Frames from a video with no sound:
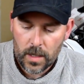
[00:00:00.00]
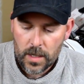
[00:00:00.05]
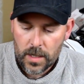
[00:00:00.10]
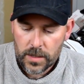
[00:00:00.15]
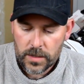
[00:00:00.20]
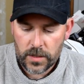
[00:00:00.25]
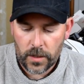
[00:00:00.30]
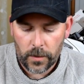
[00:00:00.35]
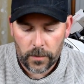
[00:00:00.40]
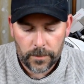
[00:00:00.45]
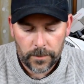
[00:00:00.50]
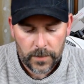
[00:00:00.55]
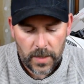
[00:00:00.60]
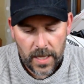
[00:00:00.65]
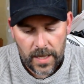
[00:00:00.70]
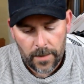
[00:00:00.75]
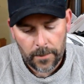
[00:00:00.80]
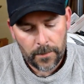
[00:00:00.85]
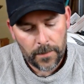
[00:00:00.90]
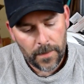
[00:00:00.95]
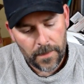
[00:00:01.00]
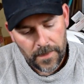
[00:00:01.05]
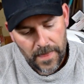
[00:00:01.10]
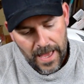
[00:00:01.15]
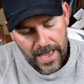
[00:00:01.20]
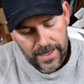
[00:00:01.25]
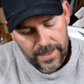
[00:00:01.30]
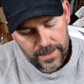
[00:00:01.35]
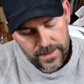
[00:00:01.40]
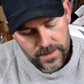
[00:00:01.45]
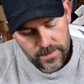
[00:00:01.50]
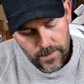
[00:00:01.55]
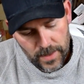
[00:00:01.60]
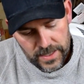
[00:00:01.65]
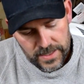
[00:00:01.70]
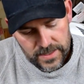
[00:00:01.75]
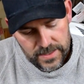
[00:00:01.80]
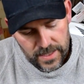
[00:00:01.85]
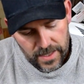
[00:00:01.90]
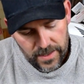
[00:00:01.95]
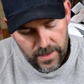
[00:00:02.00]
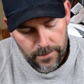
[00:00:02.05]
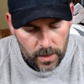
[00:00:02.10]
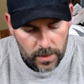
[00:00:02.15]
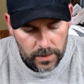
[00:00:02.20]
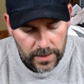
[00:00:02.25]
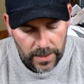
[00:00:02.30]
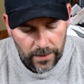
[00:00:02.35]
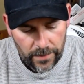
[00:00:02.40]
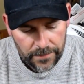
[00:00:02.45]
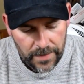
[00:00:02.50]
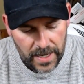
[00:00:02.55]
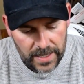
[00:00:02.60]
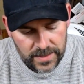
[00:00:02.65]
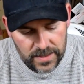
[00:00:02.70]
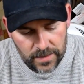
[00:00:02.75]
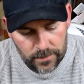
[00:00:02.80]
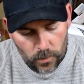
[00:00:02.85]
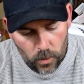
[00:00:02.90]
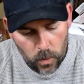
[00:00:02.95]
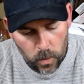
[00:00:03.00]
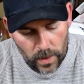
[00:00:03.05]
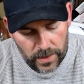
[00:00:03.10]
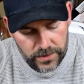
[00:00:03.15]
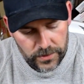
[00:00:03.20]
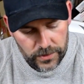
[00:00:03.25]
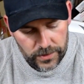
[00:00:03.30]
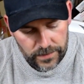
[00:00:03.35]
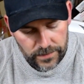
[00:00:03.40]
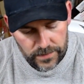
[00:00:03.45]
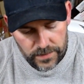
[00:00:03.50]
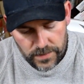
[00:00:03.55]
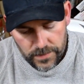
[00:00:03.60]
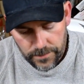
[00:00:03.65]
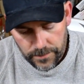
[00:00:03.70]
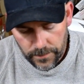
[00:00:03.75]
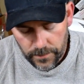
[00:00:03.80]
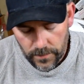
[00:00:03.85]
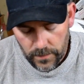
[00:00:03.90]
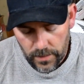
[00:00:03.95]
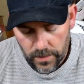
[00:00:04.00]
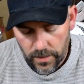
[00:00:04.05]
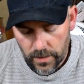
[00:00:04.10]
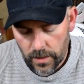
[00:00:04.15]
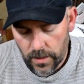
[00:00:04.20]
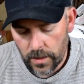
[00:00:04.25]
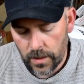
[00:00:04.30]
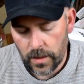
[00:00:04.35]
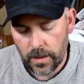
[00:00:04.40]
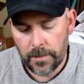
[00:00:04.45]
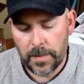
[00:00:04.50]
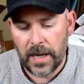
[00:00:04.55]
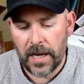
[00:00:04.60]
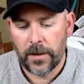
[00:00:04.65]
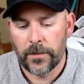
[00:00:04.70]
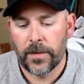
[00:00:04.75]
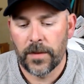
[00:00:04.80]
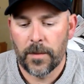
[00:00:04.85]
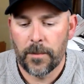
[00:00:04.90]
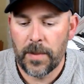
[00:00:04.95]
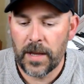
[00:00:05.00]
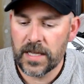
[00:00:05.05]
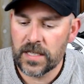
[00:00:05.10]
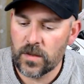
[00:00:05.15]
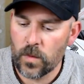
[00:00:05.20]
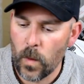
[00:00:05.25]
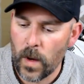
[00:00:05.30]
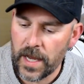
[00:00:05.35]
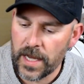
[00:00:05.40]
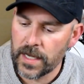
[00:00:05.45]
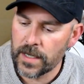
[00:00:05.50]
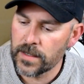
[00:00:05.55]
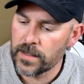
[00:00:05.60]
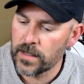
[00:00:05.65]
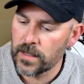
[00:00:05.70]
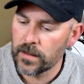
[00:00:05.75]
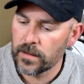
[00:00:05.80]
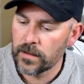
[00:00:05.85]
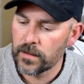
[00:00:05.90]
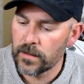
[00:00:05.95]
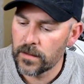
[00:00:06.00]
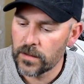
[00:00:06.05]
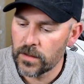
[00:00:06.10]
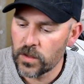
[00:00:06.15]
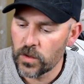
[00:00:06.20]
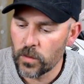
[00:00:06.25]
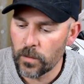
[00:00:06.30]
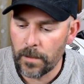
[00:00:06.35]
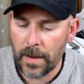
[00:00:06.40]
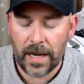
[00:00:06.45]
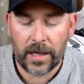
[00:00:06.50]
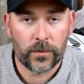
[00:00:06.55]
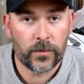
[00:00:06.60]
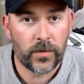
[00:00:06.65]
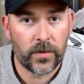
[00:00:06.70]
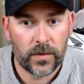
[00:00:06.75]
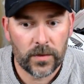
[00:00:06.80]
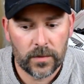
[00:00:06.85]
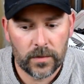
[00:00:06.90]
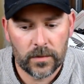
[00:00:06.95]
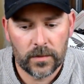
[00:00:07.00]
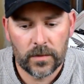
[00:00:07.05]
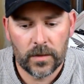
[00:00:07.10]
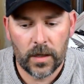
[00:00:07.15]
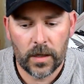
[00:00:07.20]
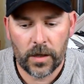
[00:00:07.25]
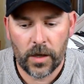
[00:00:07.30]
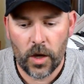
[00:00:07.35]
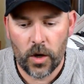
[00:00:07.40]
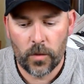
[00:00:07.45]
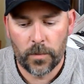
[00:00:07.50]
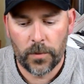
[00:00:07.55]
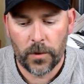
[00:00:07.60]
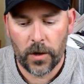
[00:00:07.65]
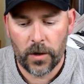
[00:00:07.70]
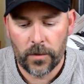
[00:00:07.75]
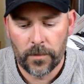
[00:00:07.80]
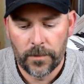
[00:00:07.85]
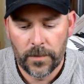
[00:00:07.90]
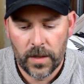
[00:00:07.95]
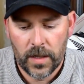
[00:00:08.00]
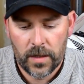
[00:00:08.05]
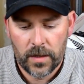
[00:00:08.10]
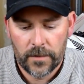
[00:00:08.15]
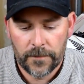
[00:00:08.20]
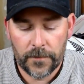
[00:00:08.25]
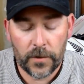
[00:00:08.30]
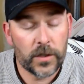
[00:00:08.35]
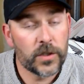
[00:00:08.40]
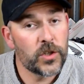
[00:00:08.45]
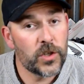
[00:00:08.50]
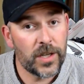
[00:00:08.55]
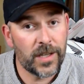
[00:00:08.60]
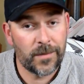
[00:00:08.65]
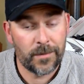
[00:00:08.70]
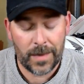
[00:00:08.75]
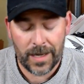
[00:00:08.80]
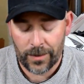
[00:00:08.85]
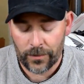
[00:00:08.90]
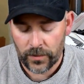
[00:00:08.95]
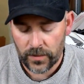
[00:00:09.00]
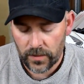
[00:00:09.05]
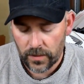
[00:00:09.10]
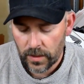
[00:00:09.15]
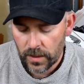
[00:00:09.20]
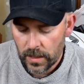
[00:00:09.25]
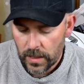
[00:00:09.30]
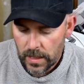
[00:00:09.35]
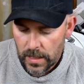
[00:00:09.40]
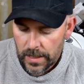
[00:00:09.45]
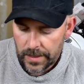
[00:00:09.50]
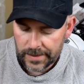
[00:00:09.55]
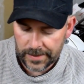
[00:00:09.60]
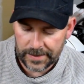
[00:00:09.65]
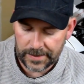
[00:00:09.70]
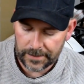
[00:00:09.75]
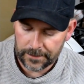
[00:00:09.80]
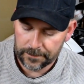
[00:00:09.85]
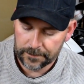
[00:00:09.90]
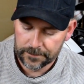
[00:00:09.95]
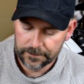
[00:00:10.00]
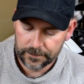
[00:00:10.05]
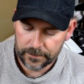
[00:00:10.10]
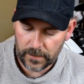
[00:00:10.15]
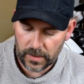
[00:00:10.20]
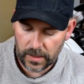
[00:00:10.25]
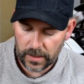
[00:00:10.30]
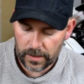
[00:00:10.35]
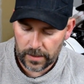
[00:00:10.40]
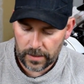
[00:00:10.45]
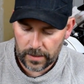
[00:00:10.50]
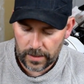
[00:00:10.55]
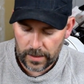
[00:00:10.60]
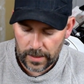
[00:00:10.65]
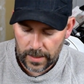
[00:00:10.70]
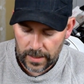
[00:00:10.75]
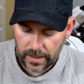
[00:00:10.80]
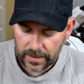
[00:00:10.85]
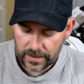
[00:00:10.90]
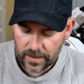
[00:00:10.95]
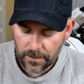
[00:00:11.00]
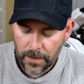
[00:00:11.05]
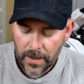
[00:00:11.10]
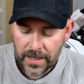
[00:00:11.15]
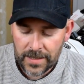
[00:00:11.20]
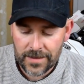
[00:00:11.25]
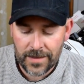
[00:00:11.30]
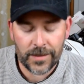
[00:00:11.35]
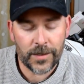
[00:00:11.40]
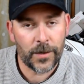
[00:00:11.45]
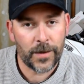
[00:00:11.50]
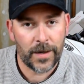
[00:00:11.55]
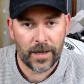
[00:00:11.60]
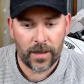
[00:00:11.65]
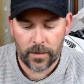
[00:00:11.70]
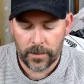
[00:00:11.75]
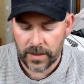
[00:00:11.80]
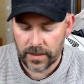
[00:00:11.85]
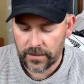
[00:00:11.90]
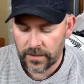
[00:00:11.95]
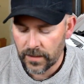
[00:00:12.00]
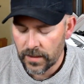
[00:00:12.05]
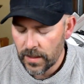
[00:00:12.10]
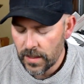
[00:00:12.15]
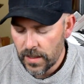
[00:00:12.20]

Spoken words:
So yeah, that is my setup. Now I've had some questions about the best ways to mount a GoPro for a chin mount, and it depends on your helmet.